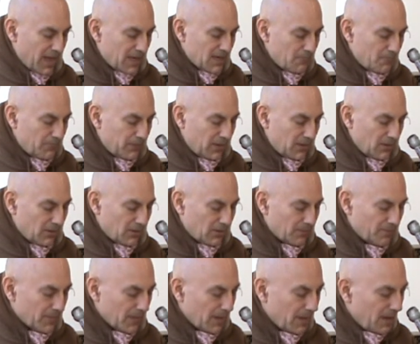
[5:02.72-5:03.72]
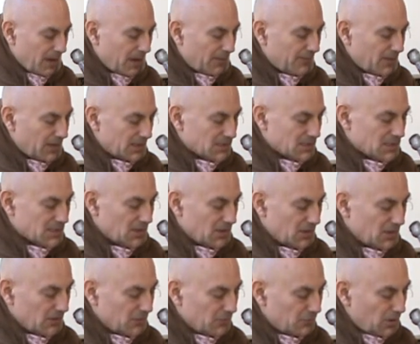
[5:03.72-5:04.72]
an appeal, and thus,
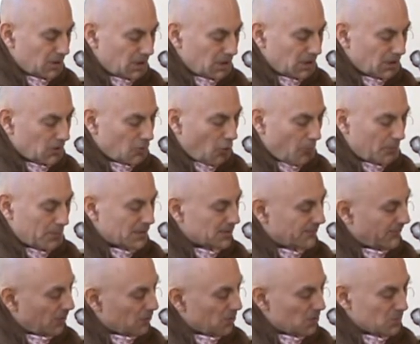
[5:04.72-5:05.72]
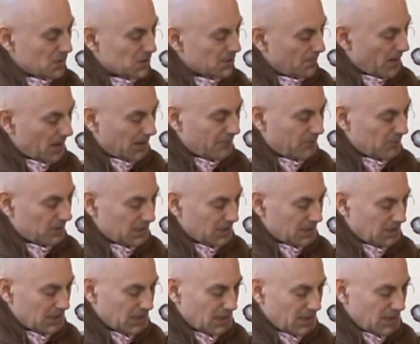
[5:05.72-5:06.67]
treating the gopis very respectfully,